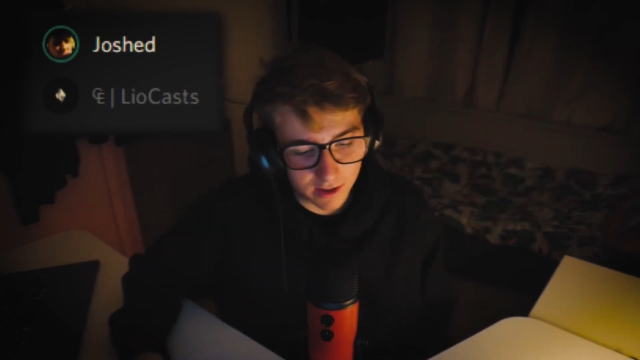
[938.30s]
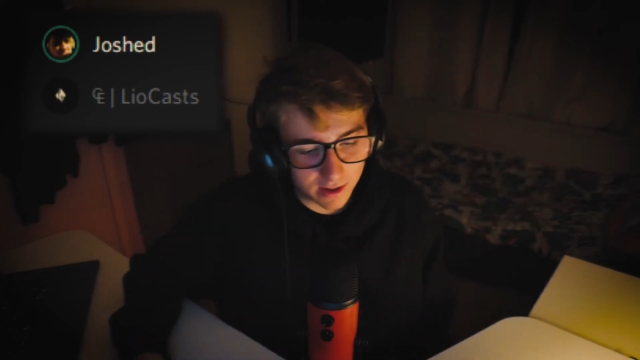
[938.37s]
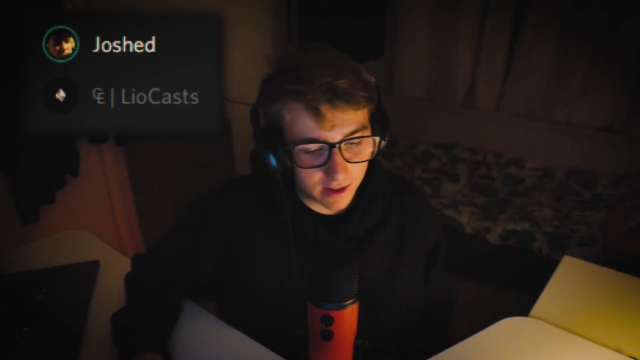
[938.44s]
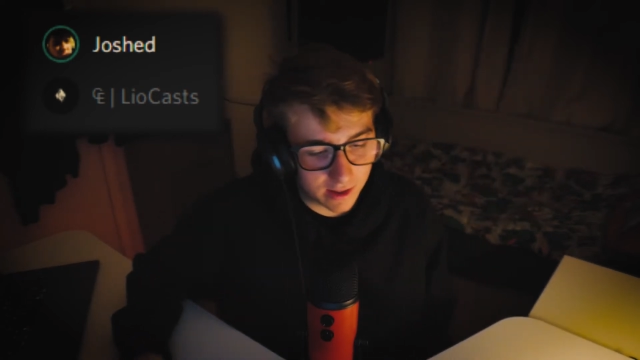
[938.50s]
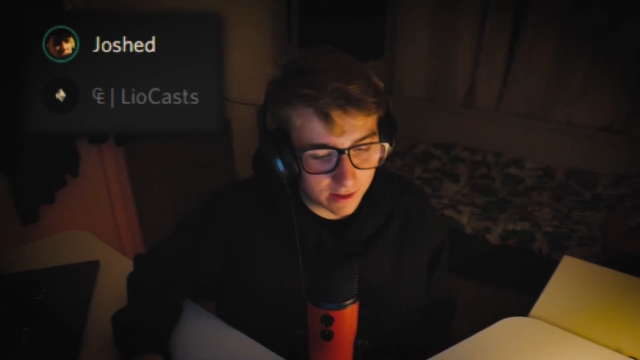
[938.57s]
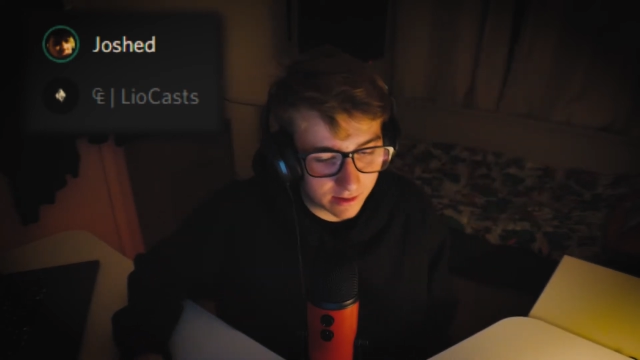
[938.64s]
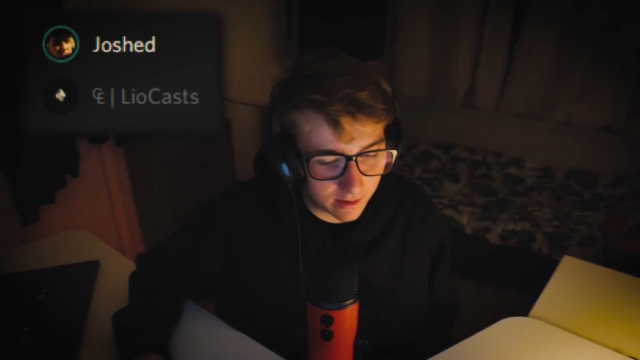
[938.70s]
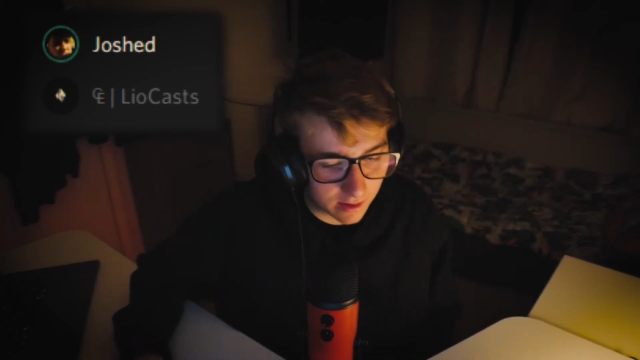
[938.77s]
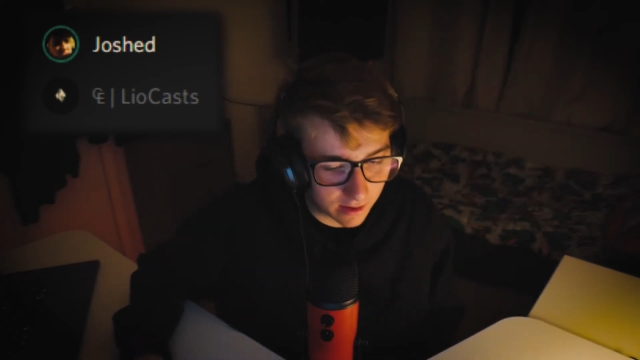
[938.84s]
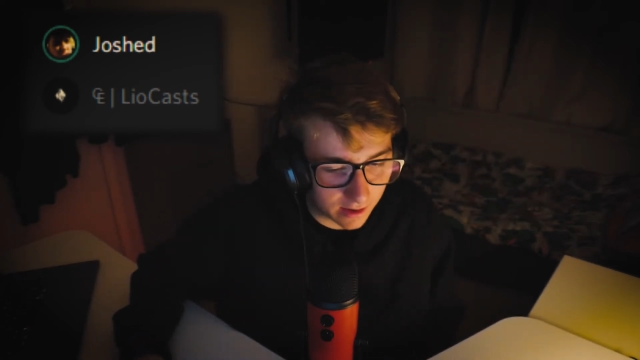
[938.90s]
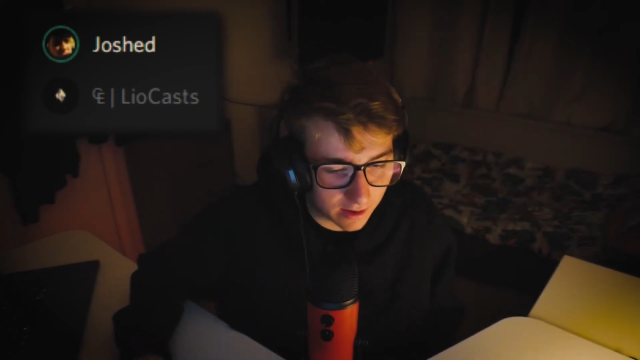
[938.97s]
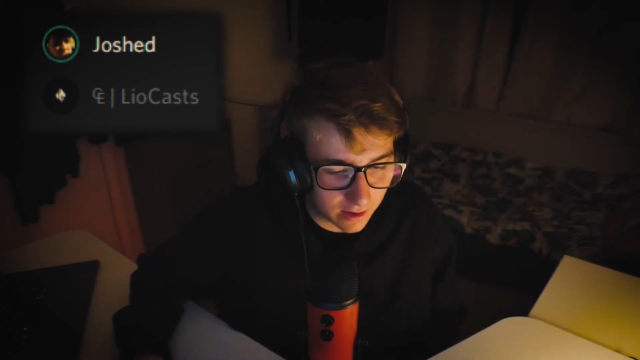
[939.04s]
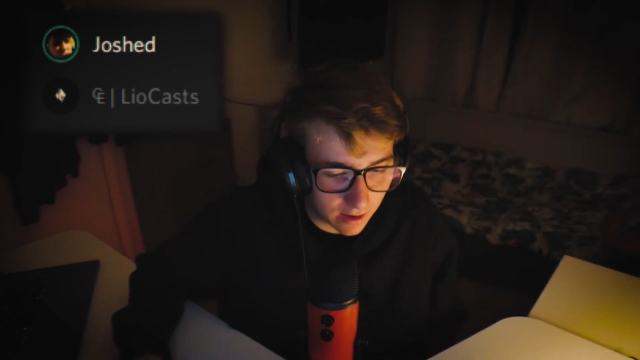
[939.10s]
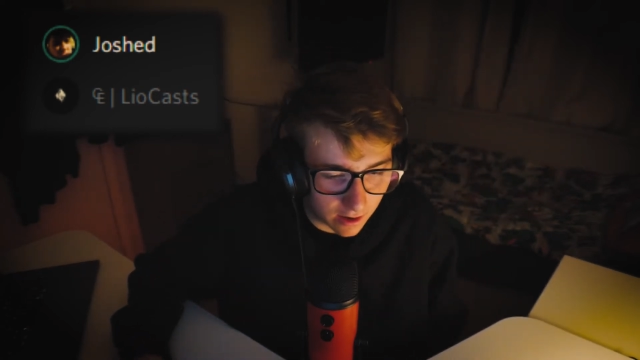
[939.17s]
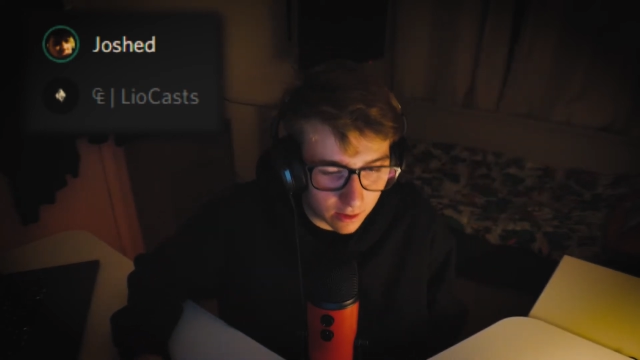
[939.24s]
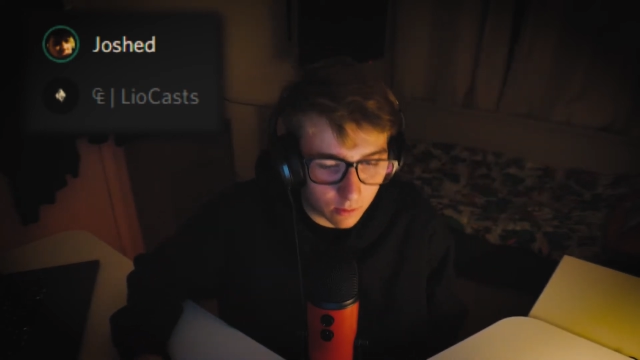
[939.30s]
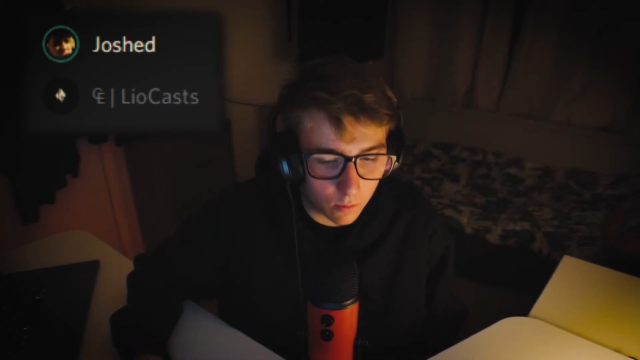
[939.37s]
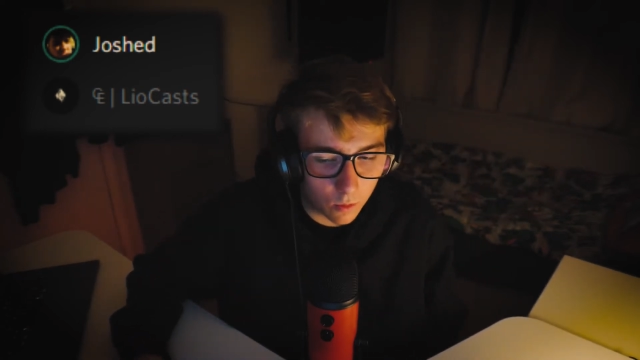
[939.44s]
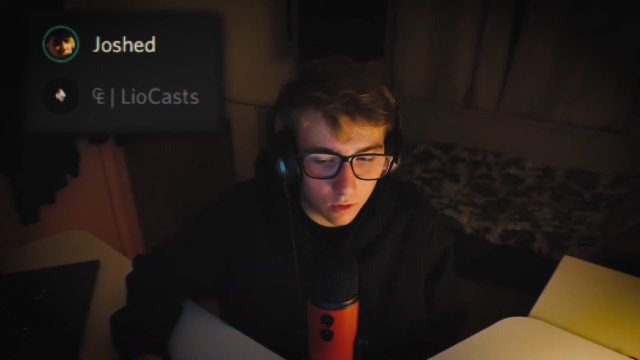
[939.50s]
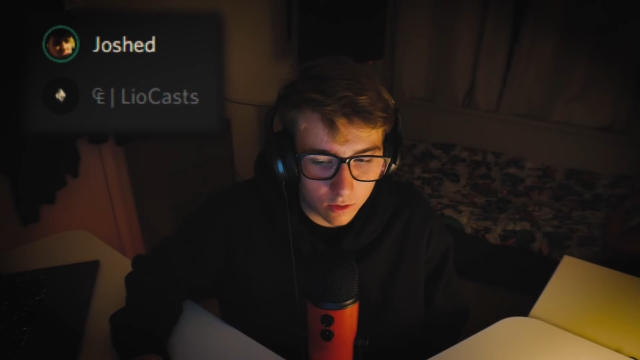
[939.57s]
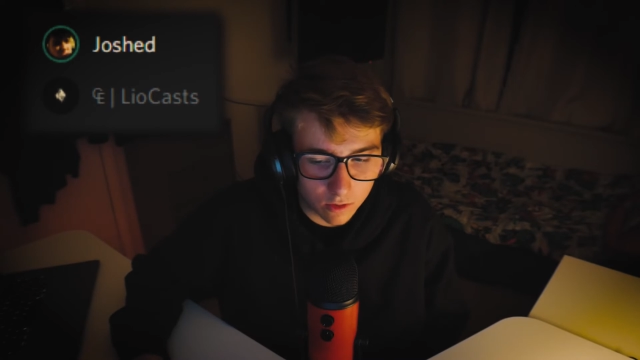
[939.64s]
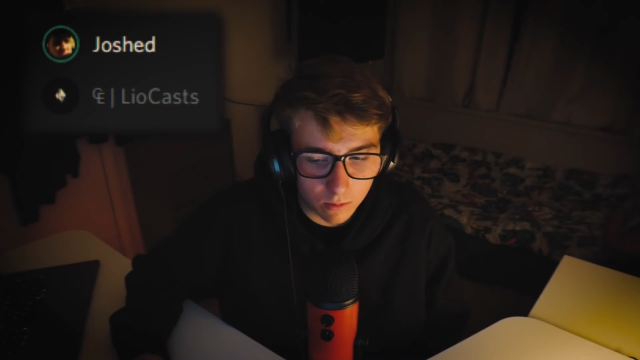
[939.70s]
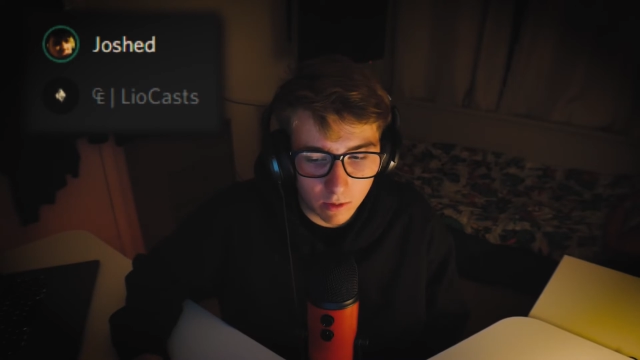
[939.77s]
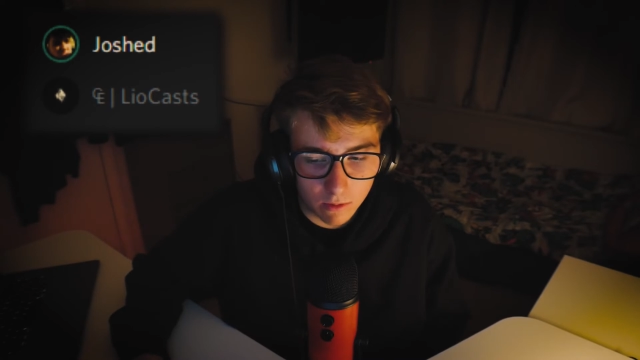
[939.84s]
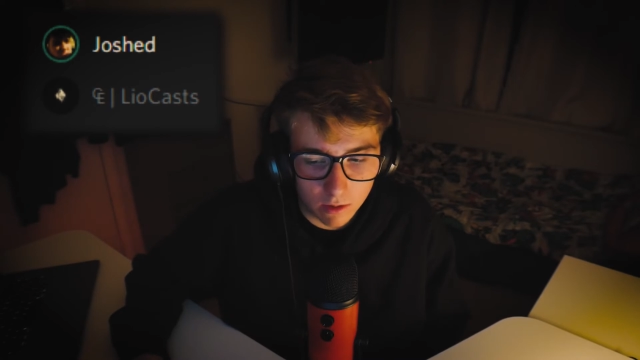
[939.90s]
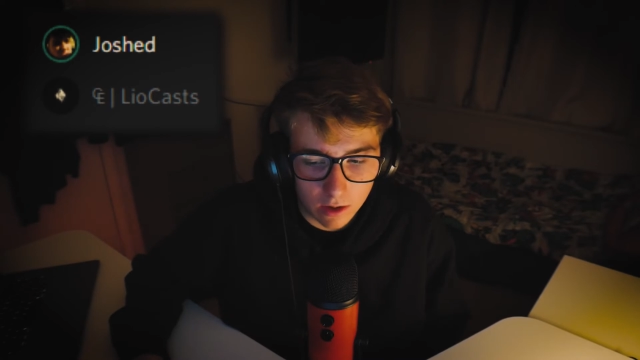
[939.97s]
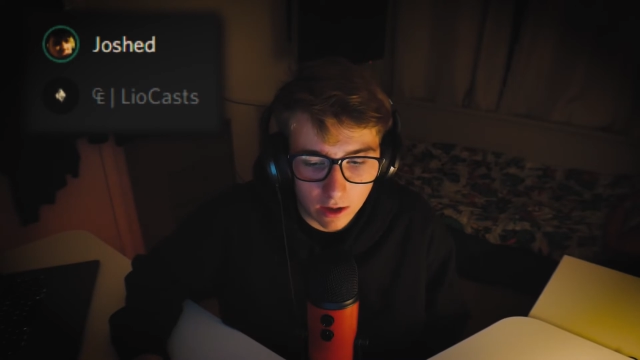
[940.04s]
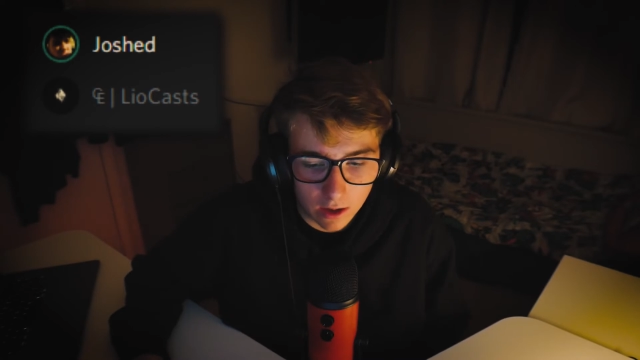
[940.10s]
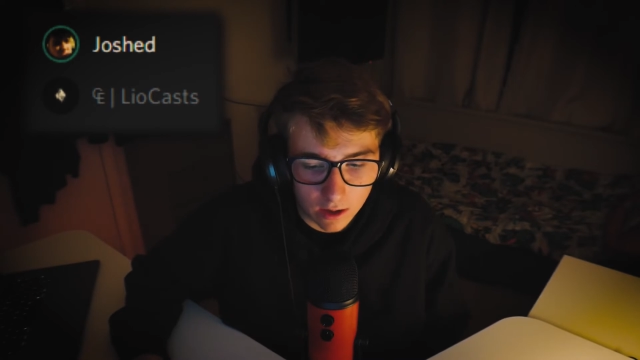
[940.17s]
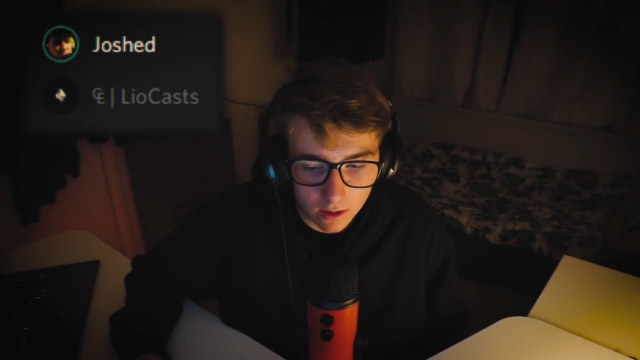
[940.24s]
it's like I don't watch them every
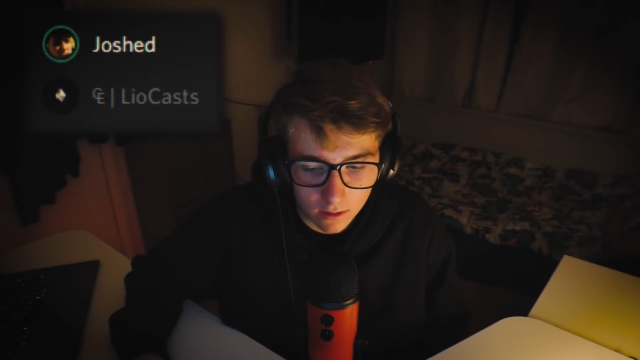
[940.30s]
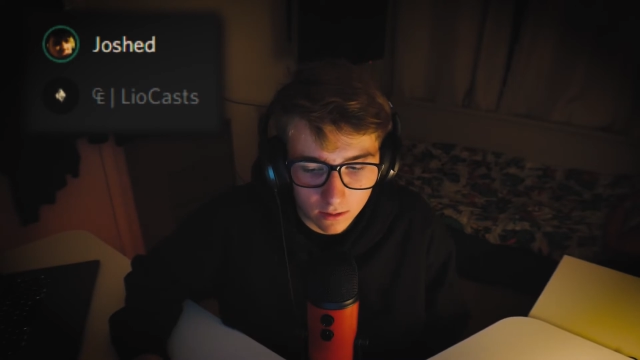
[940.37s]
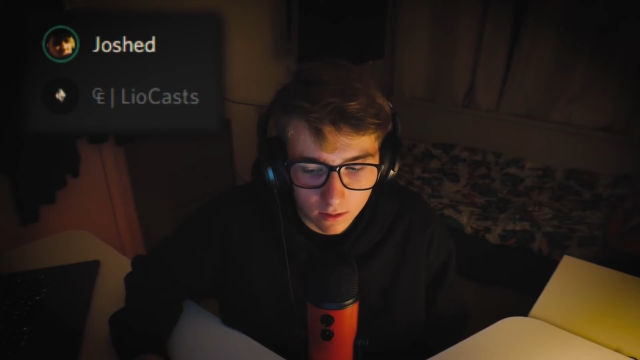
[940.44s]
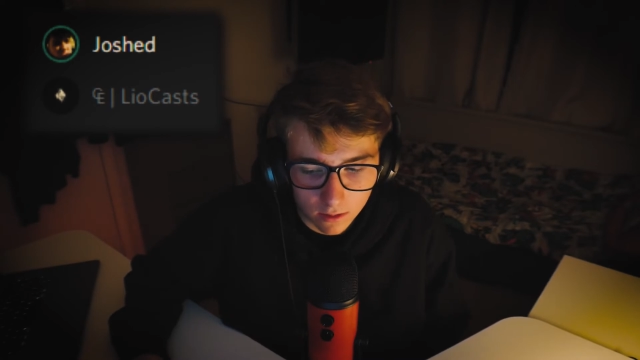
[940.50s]
day.